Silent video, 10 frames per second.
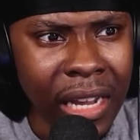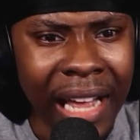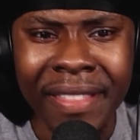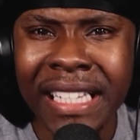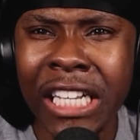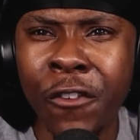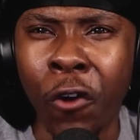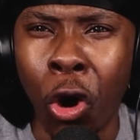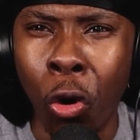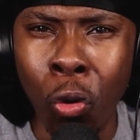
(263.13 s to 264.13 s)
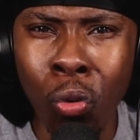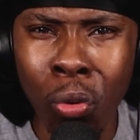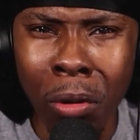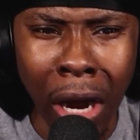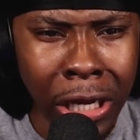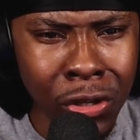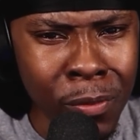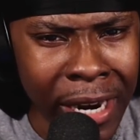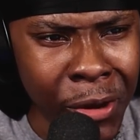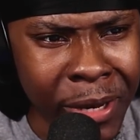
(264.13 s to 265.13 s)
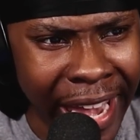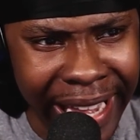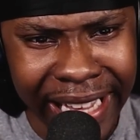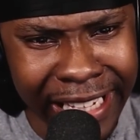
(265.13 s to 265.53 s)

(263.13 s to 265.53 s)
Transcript: And this is for all? Are you mad okay?